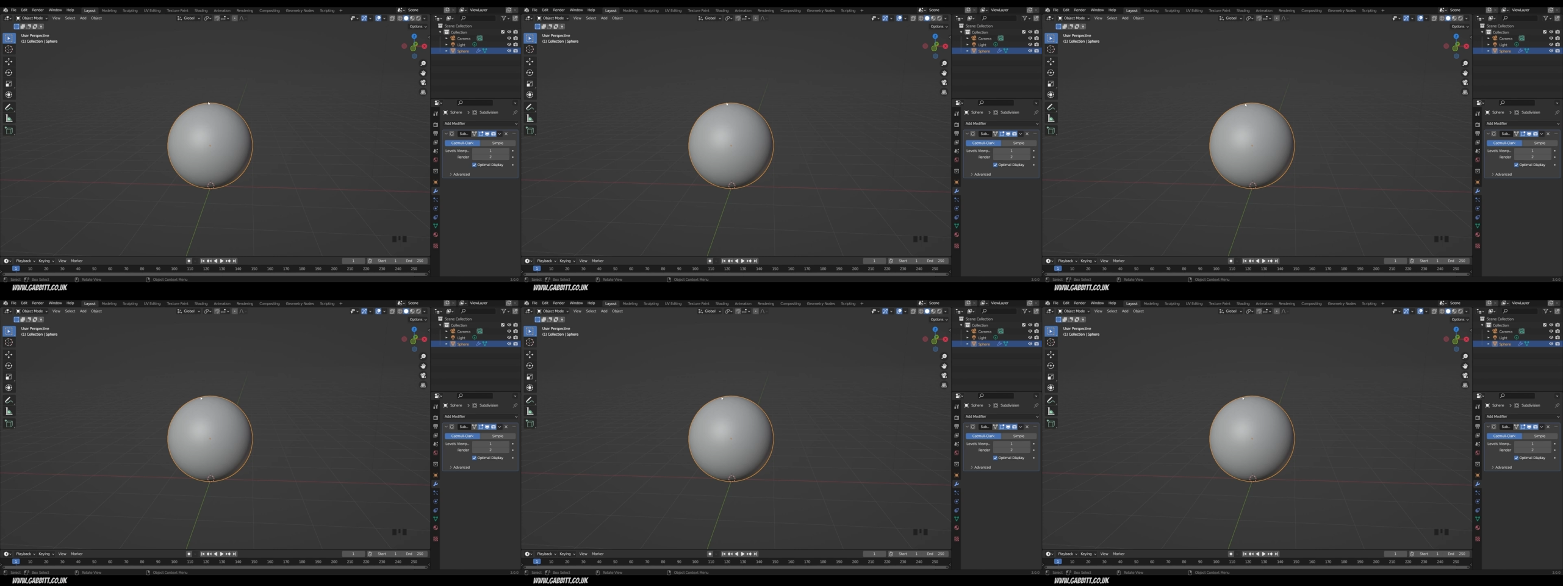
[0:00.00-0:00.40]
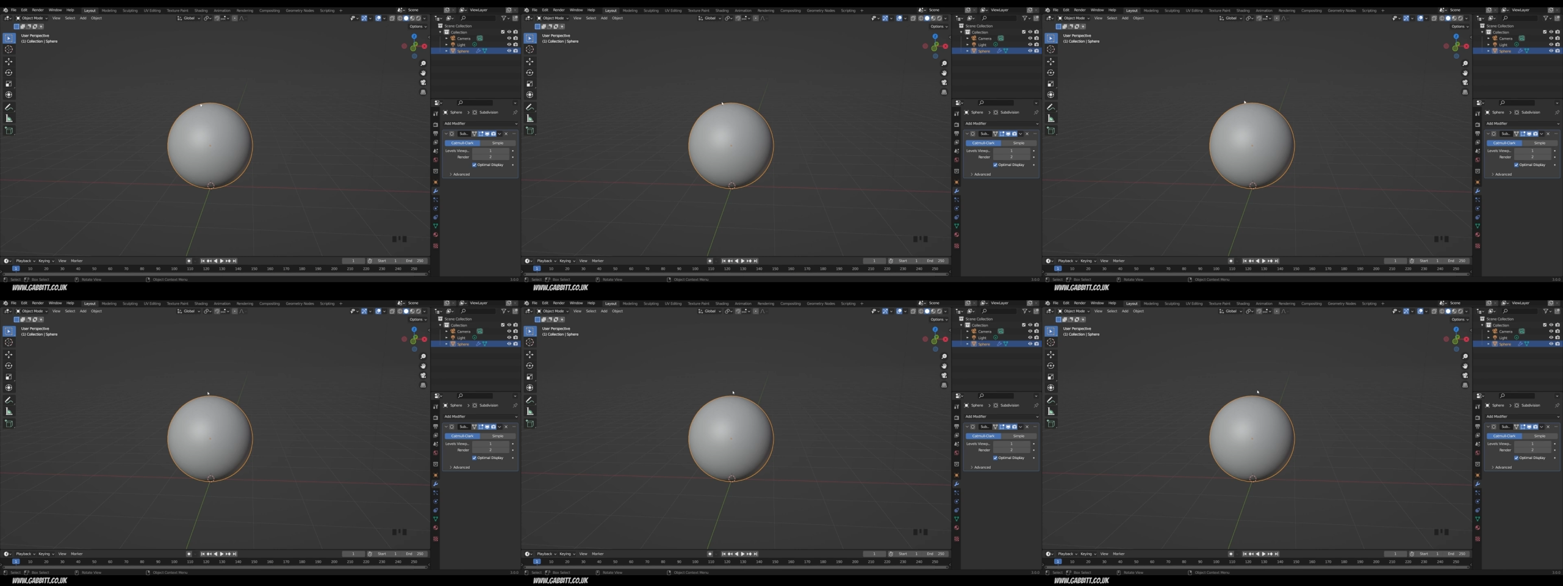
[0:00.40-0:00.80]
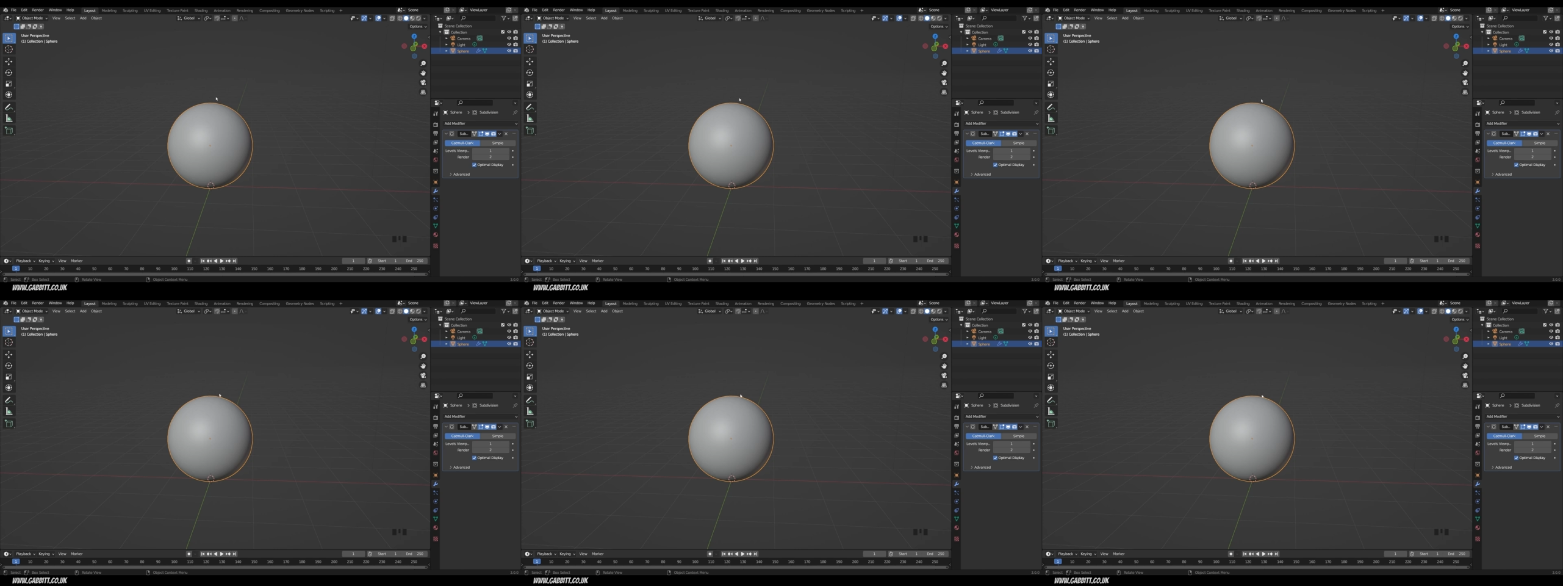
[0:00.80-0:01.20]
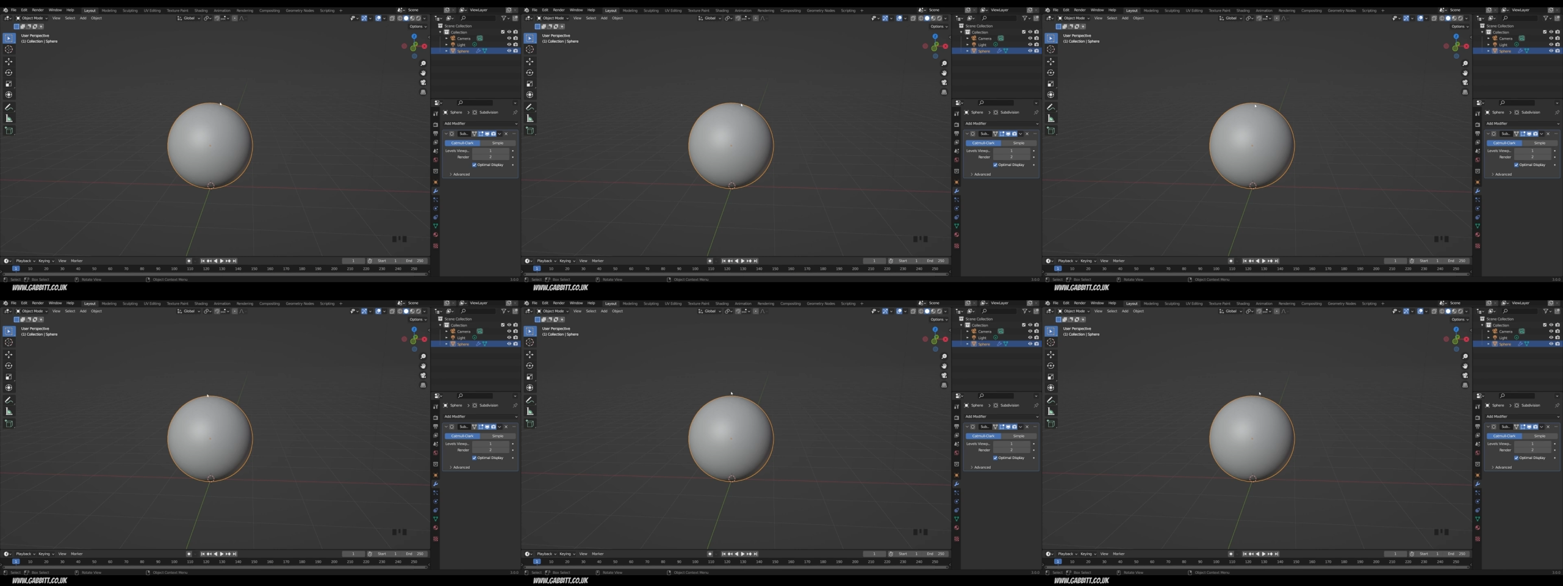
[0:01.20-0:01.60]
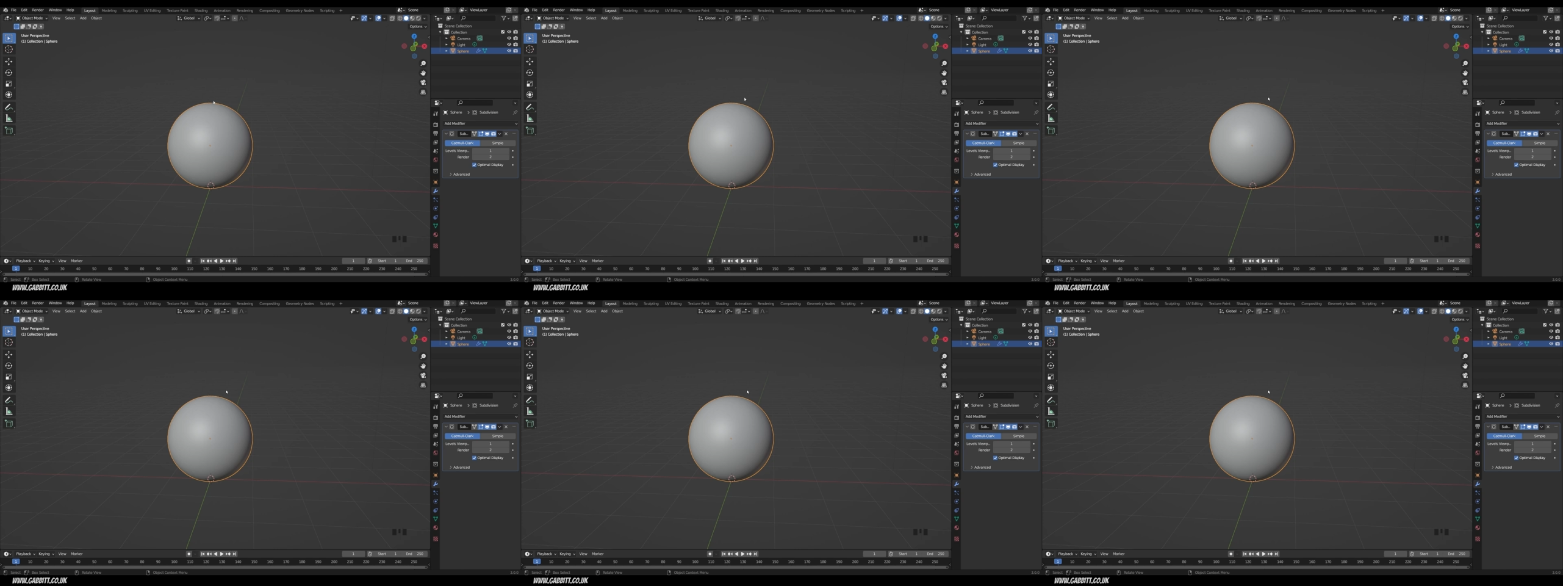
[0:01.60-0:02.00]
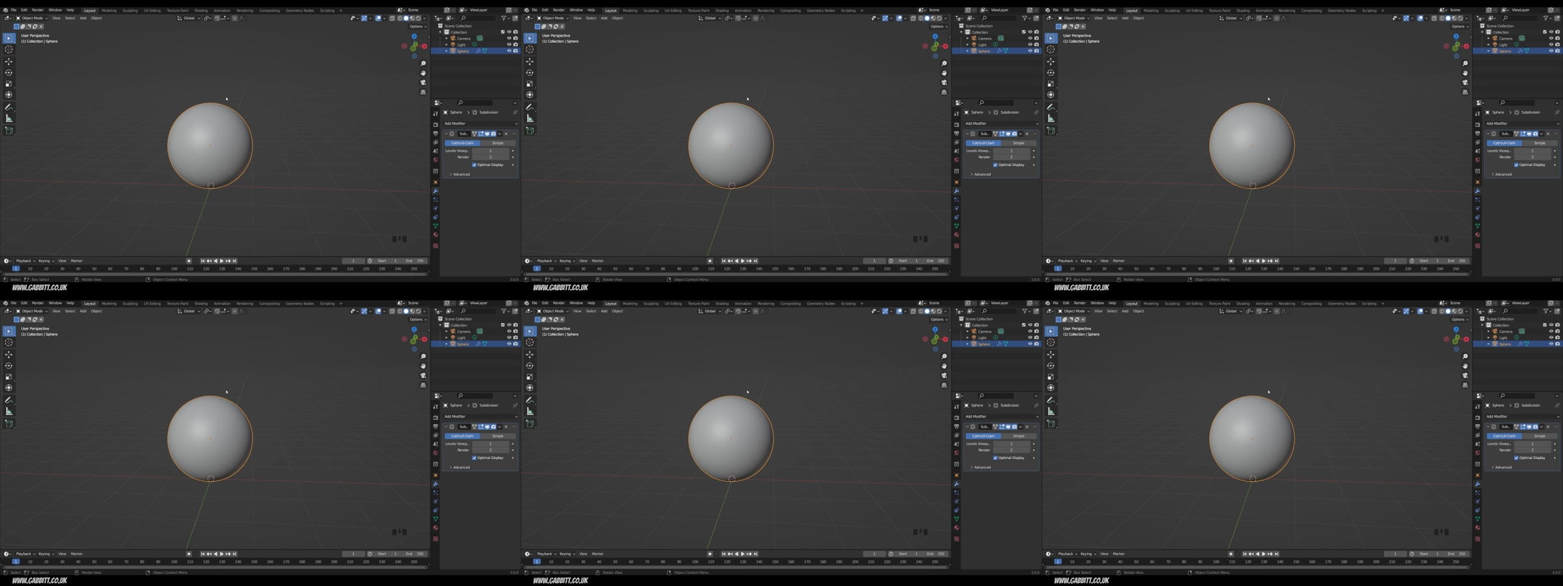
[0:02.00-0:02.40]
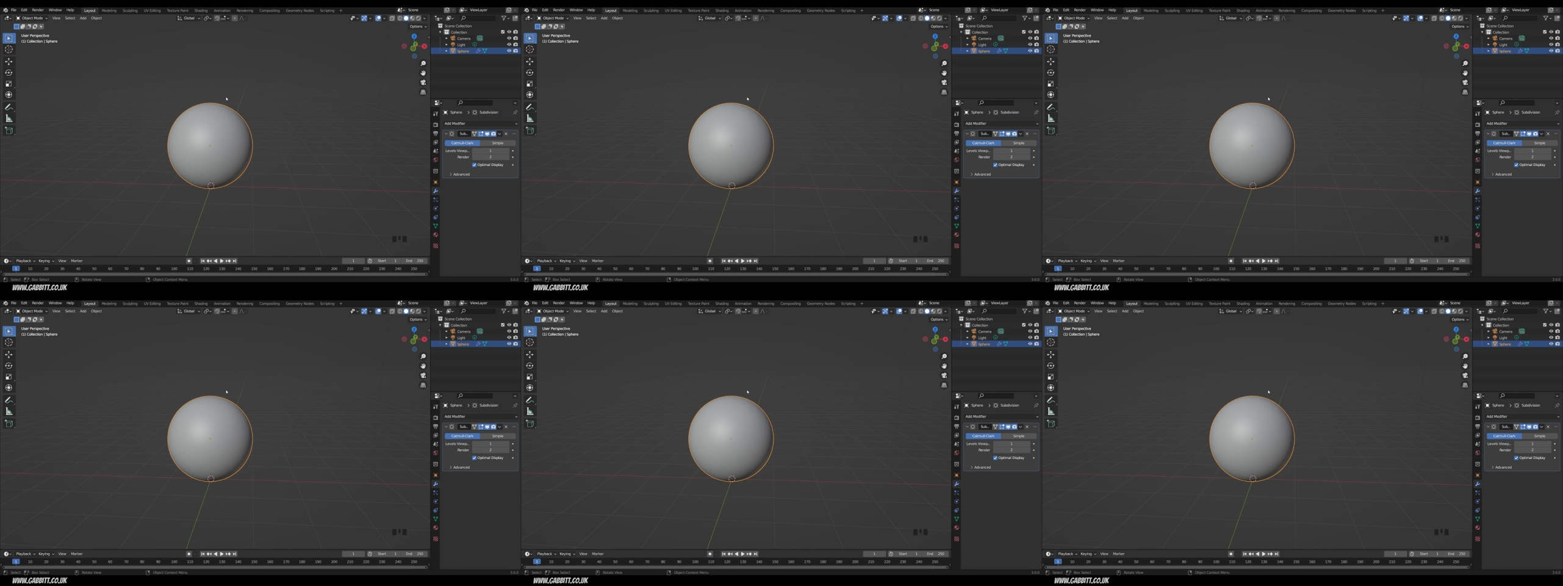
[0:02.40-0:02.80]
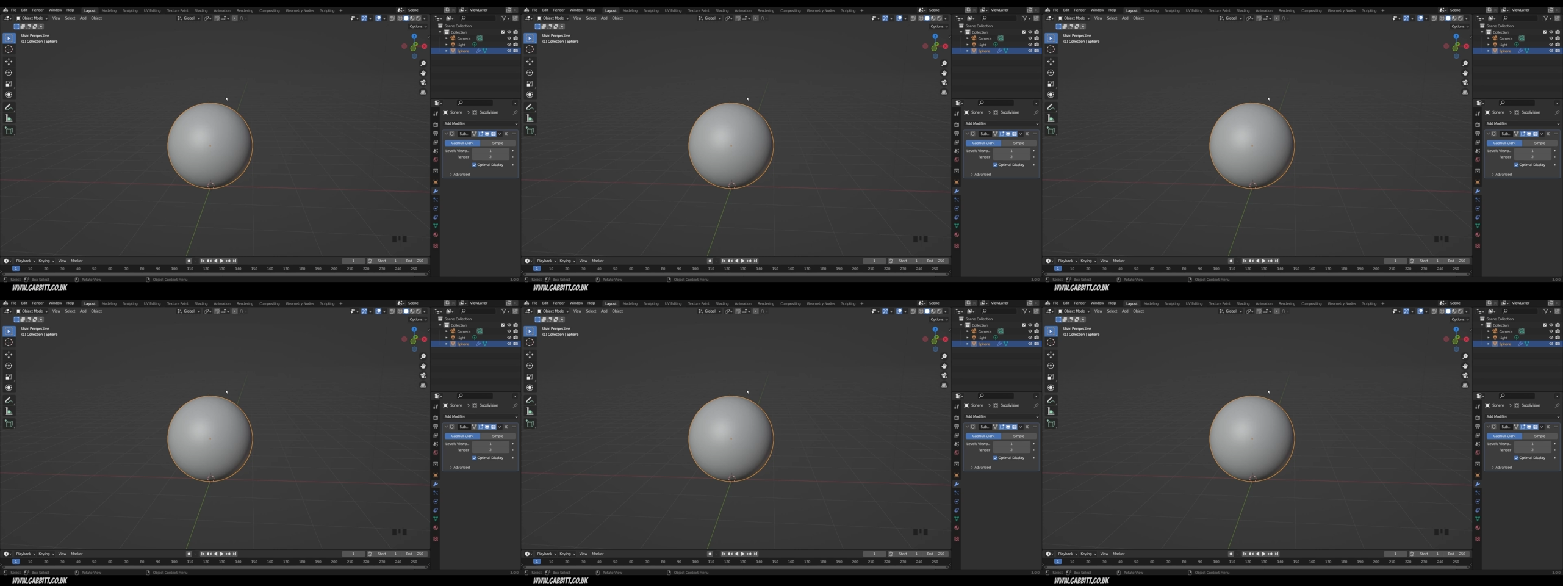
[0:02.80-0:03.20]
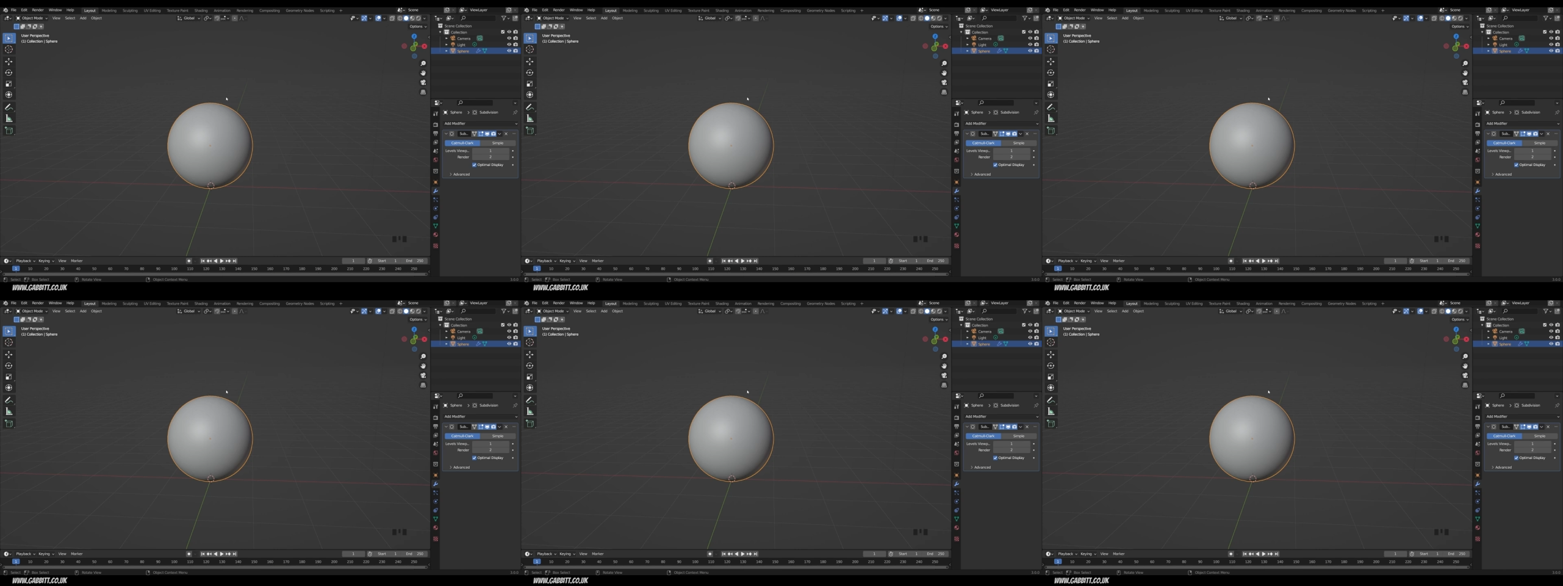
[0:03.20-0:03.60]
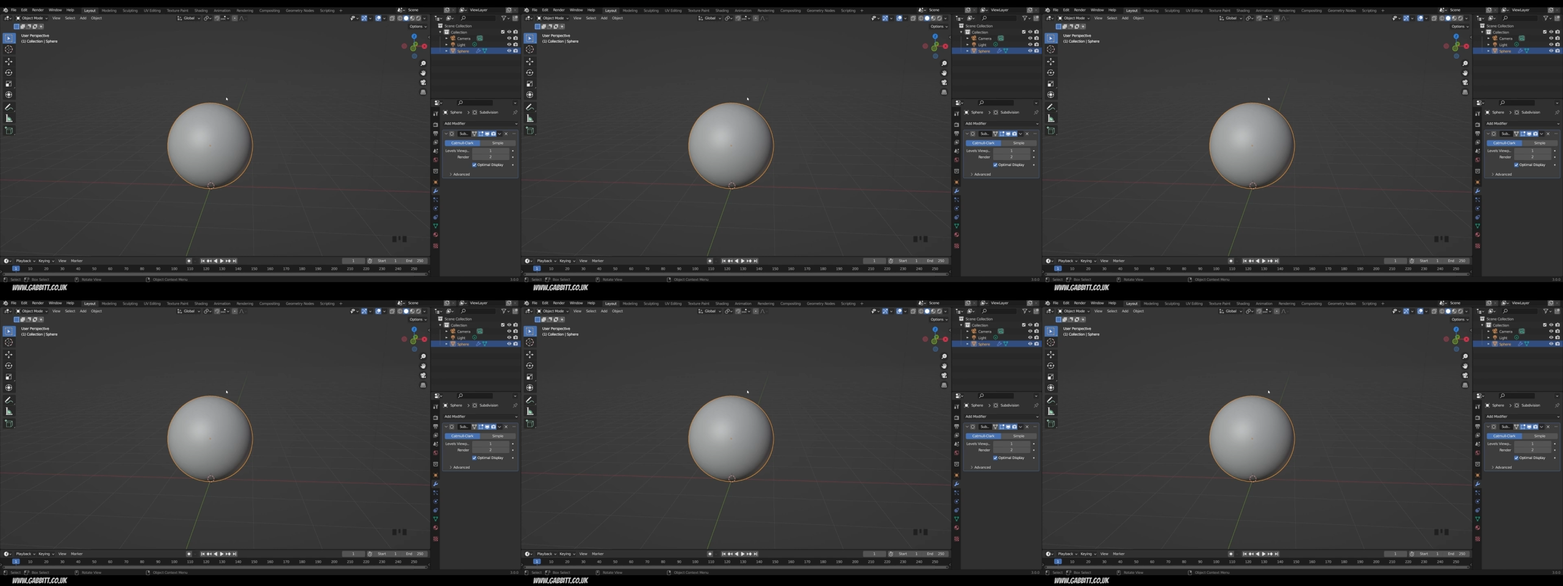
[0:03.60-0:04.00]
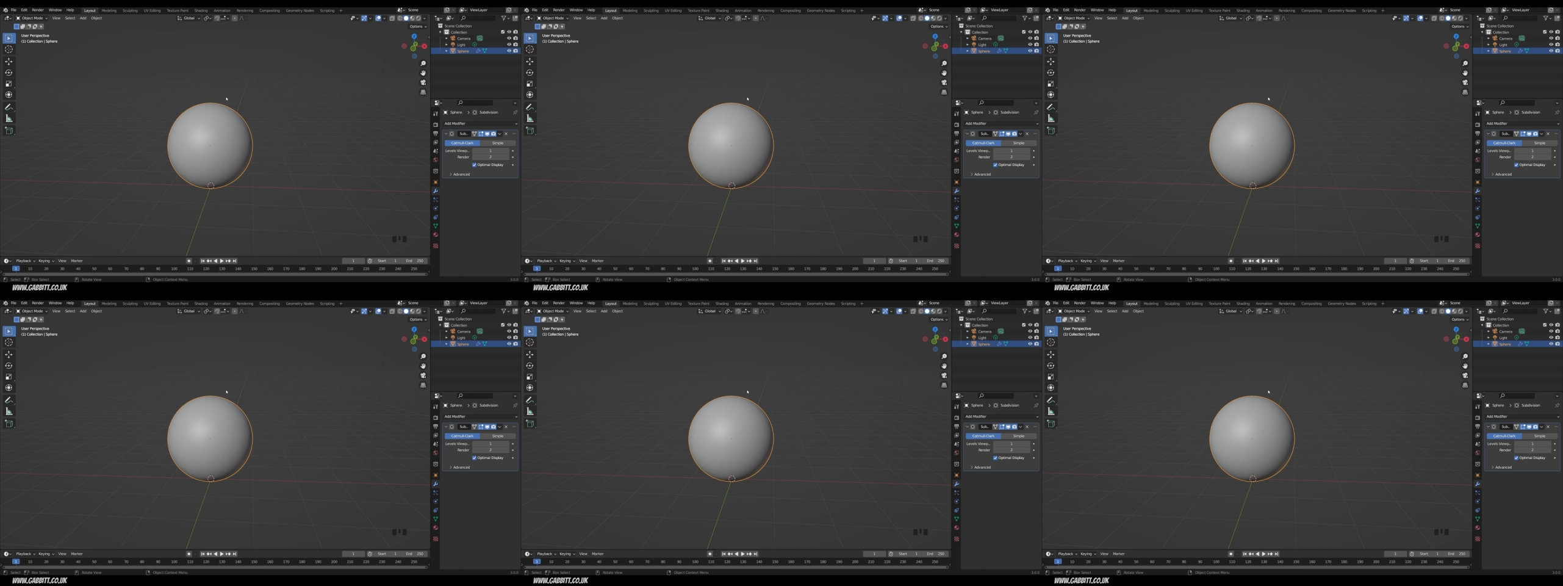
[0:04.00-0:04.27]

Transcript: [unreadable: no face in view]